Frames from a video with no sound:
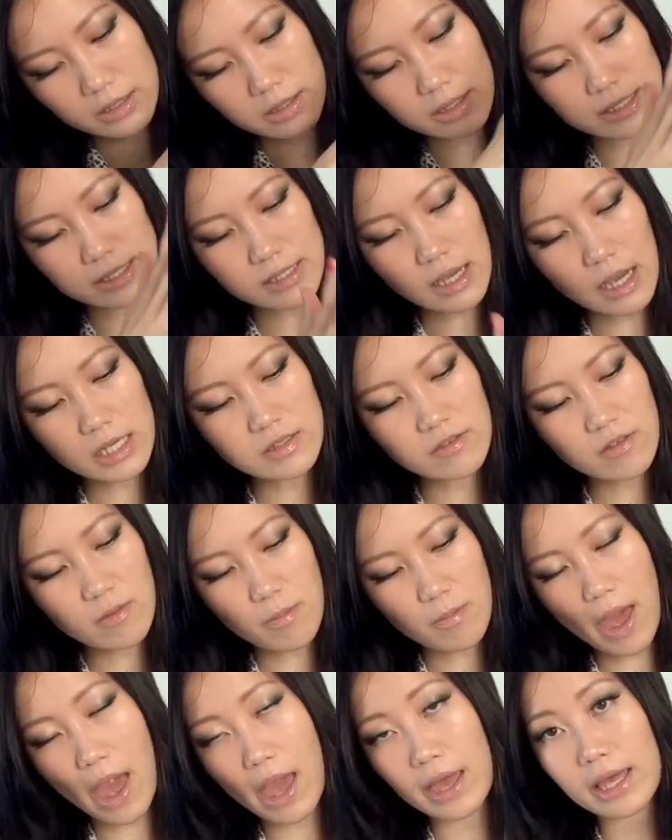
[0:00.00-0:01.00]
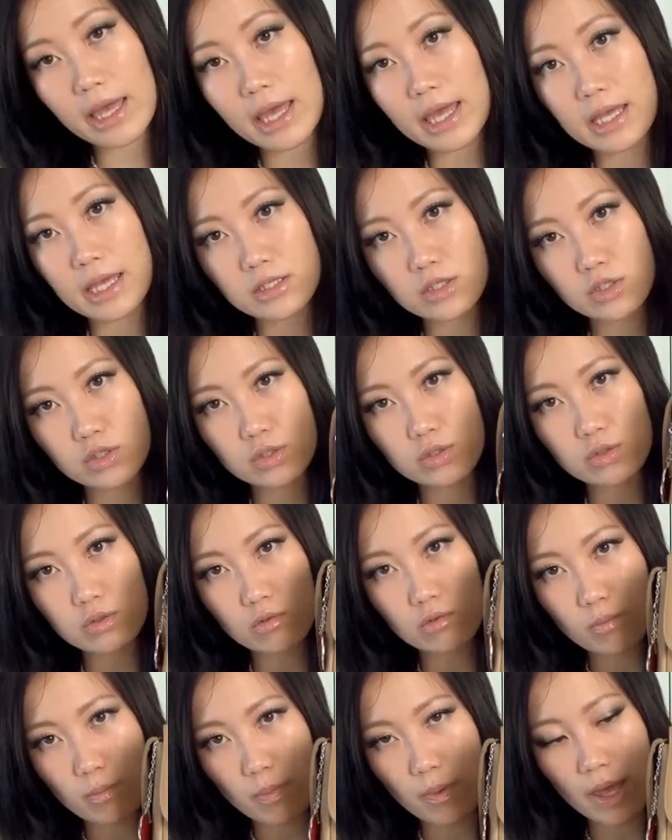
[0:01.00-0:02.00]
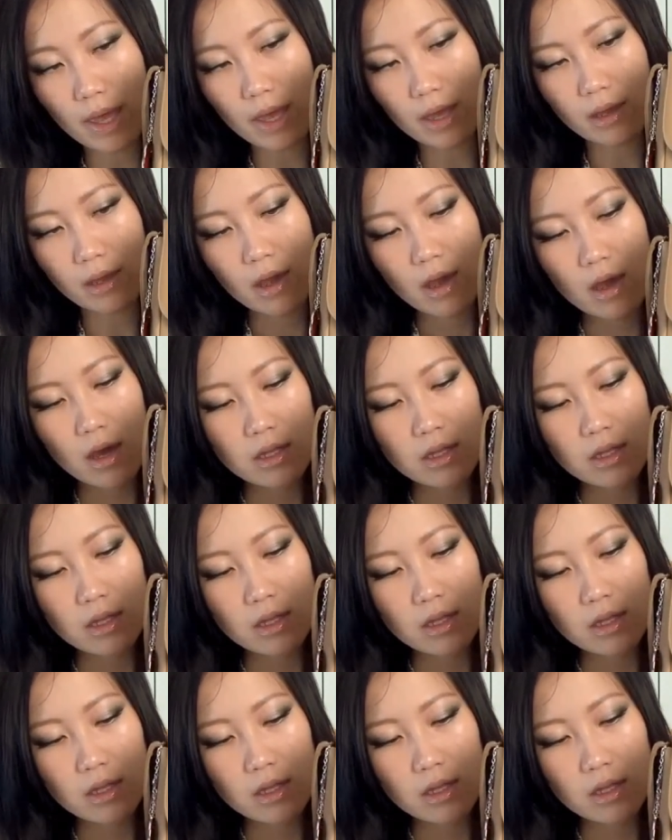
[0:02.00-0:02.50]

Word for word: the size of the bag is too big.